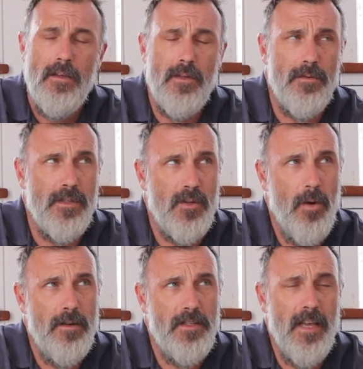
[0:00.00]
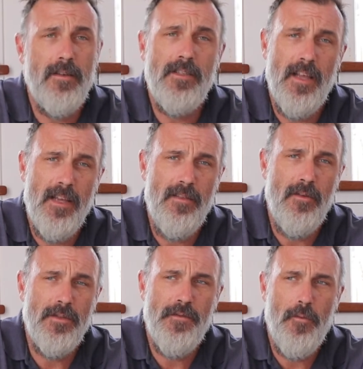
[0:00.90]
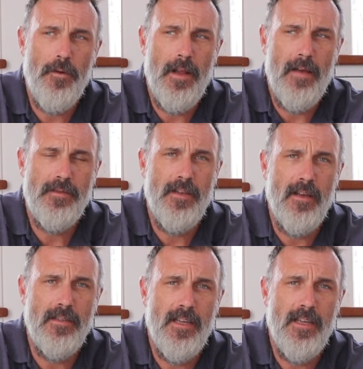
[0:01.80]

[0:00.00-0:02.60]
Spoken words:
So with the square sails and those fore and aft sails,